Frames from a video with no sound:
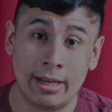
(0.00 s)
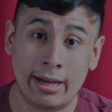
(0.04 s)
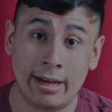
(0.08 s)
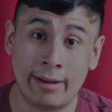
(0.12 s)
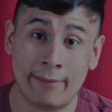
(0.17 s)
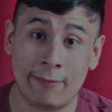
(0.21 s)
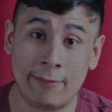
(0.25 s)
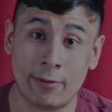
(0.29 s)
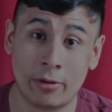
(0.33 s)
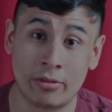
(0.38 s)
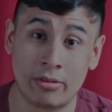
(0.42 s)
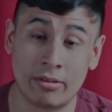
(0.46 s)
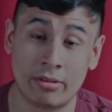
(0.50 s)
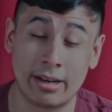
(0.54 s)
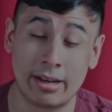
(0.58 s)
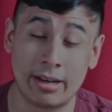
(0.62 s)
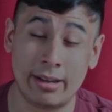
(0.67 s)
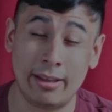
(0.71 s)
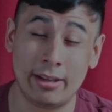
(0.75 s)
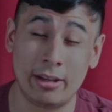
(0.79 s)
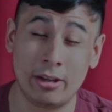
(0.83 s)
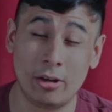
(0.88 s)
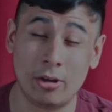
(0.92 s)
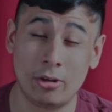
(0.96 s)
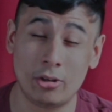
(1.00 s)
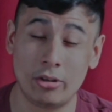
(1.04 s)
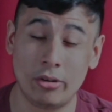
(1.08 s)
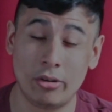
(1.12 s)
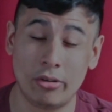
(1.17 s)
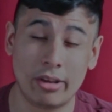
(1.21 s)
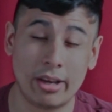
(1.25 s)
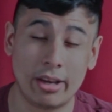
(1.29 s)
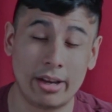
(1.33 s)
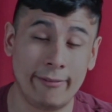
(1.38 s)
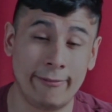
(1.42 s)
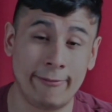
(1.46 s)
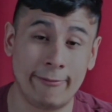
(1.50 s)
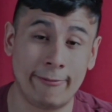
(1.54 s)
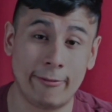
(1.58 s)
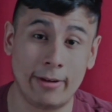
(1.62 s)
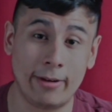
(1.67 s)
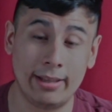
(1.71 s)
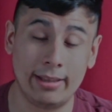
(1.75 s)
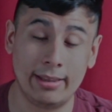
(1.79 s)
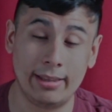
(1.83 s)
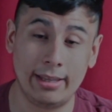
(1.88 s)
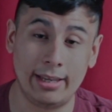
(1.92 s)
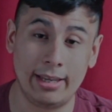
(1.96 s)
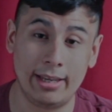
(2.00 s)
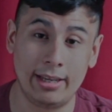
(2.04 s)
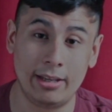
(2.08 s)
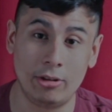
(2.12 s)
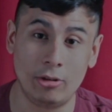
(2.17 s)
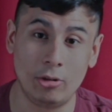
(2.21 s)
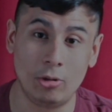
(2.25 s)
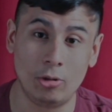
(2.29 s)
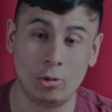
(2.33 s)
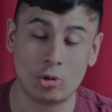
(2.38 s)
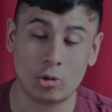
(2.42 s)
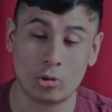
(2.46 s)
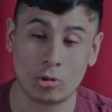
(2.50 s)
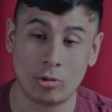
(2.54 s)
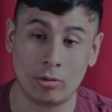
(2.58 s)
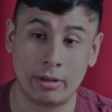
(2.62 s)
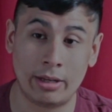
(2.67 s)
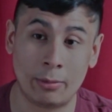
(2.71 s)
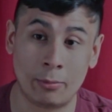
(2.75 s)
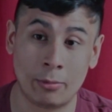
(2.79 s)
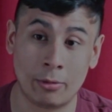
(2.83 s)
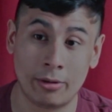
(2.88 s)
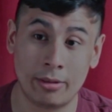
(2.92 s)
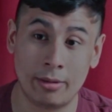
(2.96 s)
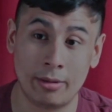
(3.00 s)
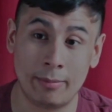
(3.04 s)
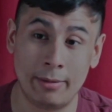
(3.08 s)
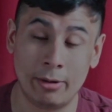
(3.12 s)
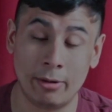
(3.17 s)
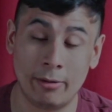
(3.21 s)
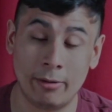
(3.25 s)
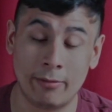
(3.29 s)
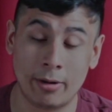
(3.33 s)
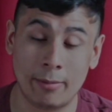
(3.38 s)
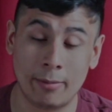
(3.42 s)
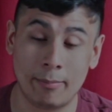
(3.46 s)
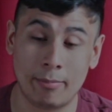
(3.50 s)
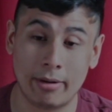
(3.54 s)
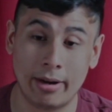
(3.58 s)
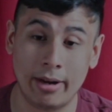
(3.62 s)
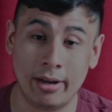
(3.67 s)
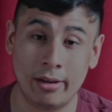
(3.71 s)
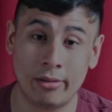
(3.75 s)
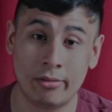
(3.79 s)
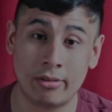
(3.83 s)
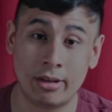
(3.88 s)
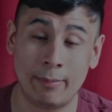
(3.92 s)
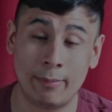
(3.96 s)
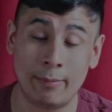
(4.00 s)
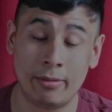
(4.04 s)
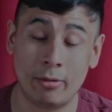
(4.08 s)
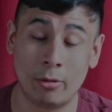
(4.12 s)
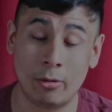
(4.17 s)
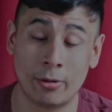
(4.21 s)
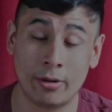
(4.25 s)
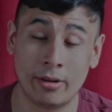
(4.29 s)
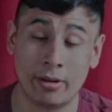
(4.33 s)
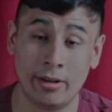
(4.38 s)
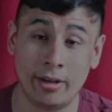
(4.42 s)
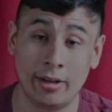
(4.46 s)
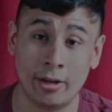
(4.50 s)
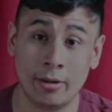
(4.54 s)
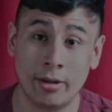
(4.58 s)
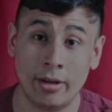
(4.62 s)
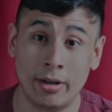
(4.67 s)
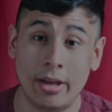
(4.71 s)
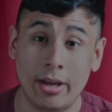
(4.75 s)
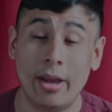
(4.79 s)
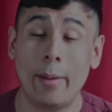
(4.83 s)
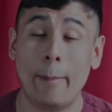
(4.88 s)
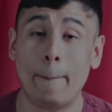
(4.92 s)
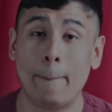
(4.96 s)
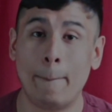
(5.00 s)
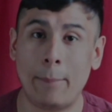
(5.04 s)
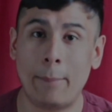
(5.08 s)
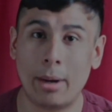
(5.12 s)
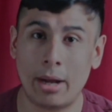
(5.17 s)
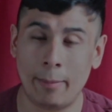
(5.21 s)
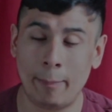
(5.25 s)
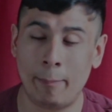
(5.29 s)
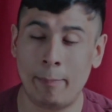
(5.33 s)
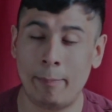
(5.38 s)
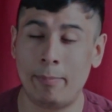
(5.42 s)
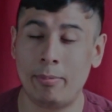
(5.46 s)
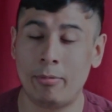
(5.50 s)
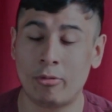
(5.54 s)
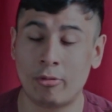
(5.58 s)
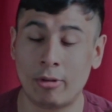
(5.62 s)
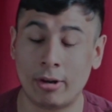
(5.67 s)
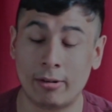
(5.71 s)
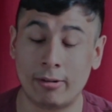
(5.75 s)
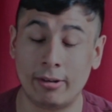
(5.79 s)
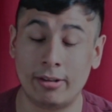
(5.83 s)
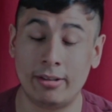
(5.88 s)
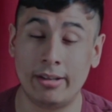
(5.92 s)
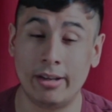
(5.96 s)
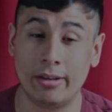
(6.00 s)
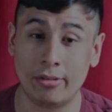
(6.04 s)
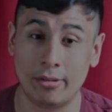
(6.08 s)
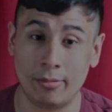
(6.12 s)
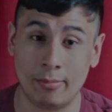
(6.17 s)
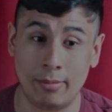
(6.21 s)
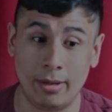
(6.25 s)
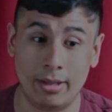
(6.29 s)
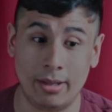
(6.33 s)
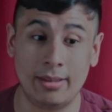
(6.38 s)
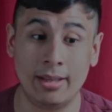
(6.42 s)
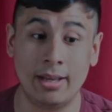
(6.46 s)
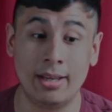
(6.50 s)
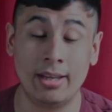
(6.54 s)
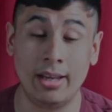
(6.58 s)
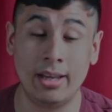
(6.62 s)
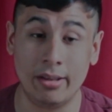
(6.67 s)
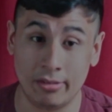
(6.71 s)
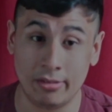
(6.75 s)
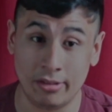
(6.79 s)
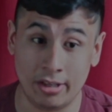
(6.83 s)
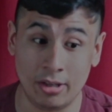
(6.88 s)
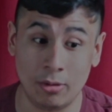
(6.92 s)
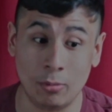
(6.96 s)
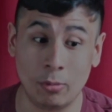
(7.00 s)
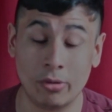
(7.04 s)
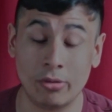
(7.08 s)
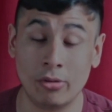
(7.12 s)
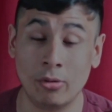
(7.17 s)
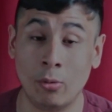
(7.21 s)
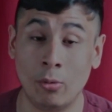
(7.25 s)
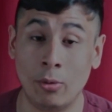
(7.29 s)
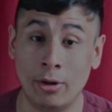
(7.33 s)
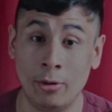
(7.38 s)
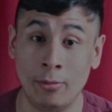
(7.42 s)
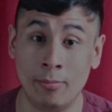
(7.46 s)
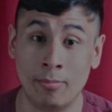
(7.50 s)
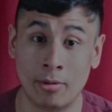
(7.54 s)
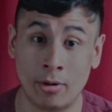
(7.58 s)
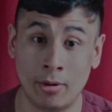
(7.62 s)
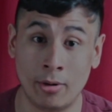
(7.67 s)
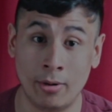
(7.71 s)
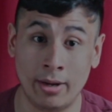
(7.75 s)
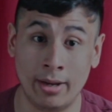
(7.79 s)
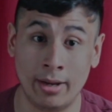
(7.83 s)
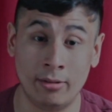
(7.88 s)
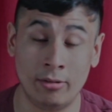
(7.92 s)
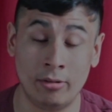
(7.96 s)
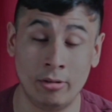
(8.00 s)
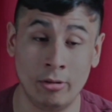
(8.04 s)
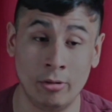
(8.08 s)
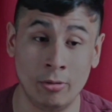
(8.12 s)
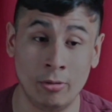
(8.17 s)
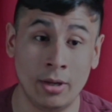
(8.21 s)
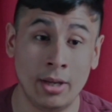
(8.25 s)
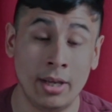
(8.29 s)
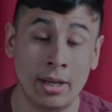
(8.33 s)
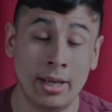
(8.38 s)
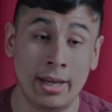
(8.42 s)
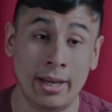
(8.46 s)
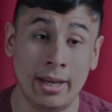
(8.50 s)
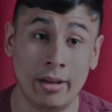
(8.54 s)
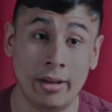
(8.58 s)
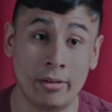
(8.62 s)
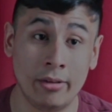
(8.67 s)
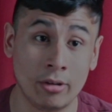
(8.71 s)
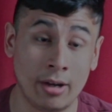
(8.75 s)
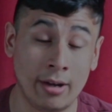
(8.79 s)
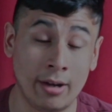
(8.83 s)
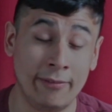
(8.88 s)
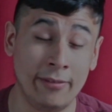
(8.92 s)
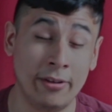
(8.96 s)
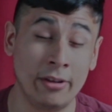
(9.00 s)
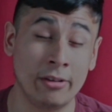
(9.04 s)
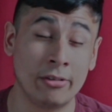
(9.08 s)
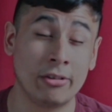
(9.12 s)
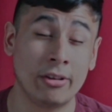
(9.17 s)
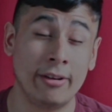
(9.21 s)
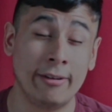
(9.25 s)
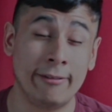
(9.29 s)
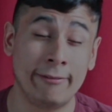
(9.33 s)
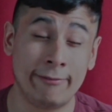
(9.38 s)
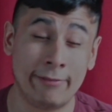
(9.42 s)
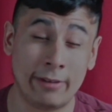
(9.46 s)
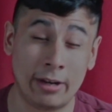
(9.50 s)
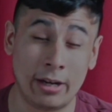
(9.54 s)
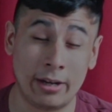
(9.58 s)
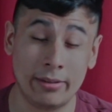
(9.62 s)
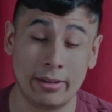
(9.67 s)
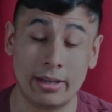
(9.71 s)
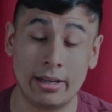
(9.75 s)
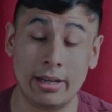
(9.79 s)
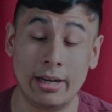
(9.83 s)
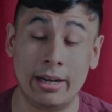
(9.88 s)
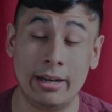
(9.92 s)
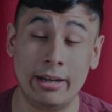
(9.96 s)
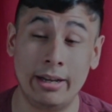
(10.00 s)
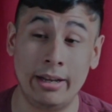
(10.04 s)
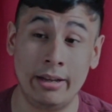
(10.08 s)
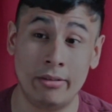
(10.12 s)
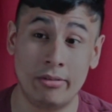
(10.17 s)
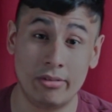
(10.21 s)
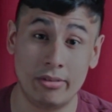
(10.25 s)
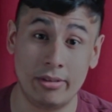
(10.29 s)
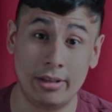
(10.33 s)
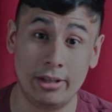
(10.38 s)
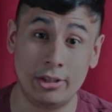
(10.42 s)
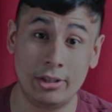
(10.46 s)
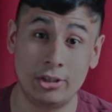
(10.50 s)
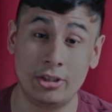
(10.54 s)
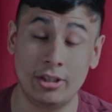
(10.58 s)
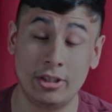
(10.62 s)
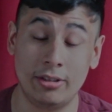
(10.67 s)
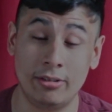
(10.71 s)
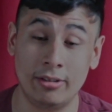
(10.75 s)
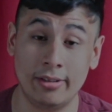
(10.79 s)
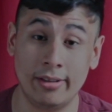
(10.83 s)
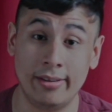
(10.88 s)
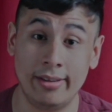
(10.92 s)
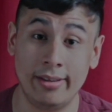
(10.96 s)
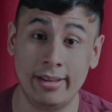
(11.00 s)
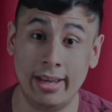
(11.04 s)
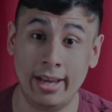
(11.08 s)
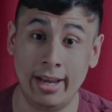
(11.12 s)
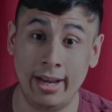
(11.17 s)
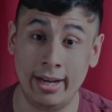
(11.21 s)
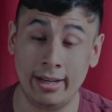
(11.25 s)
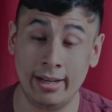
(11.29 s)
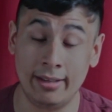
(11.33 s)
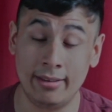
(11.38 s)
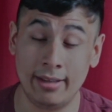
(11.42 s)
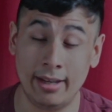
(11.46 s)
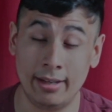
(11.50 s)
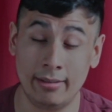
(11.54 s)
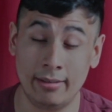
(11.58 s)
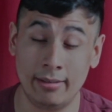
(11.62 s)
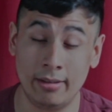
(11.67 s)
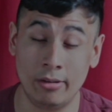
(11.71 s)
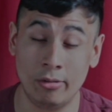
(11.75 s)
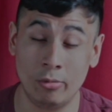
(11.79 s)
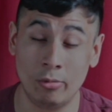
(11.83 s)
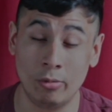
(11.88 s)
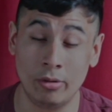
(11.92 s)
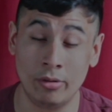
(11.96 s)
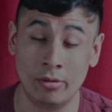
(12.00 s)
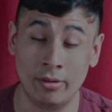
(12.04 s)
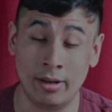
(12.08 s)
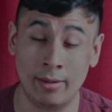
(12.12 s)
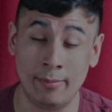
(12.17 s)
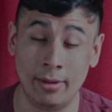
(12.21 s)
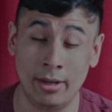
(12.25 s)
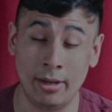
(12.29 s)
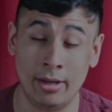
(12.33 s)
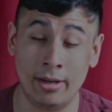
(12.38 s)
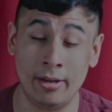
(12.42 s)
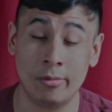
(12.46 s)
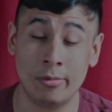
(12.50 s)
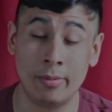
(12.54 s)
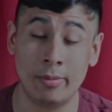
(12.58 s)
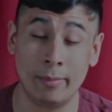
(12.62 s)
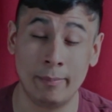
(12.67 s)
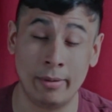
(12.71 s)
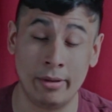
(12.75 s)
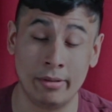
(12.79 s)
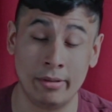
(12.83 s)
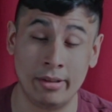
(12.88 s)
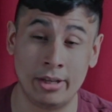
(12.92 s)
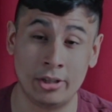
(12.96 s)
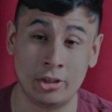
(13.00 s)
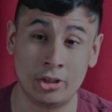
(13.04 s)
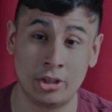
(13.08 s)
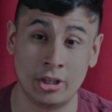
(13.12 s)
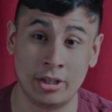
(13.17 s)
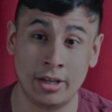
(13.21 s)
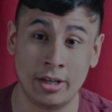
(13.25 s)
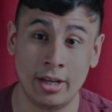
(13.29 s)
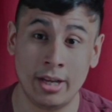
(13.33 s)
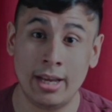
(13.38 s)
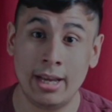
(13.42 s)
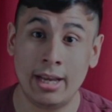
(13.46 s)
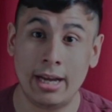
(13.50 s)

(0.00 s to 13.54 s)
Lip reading: At first, it's kind of like, you know, just kind of friendly, neutral, like we're in the middle of our breaks type of ordeal. But Strickland does admit that, yes, he was the one who broke into his office, found the gun, and snitched it to the DA that this was in his possession.